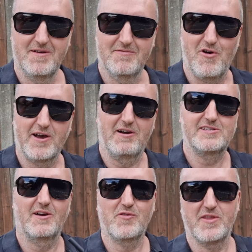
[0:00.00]
Right
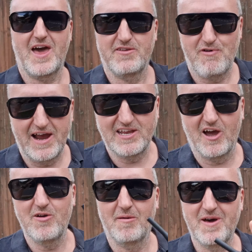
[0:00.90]
guys, so I've got the other
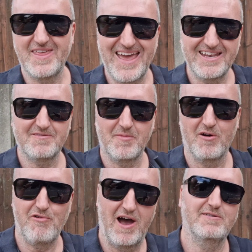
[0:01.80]
radio. I'm at the end of
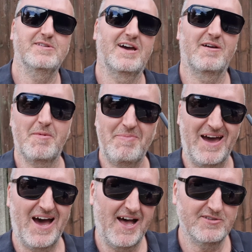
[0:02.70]
my road and I'm
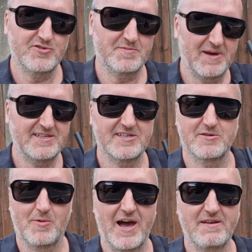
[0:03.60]
about 100
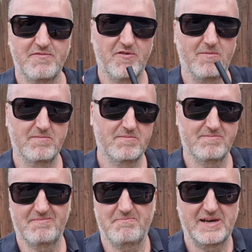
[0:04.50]
metres away from
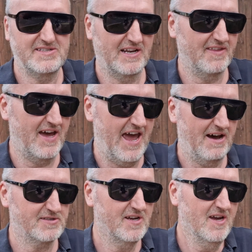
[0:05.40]
basically the
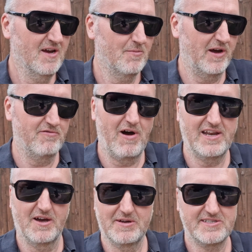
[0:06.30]
house where the
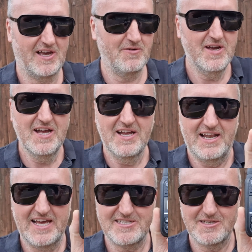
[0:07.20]
radio is. So
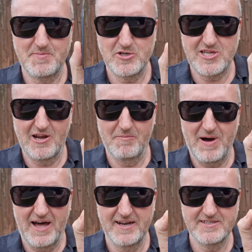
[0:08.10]
let's just push the little
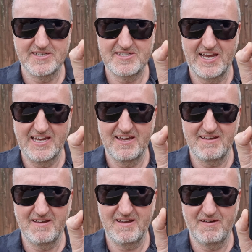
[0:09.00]
button and just see
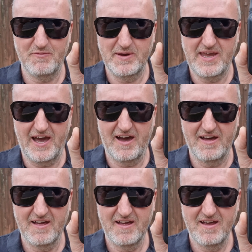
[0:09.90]
if we get
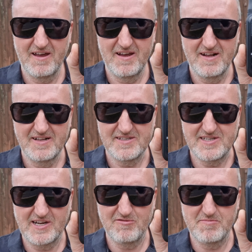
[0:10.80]
a
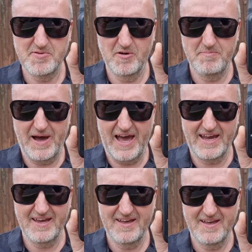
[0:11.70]
signal report back.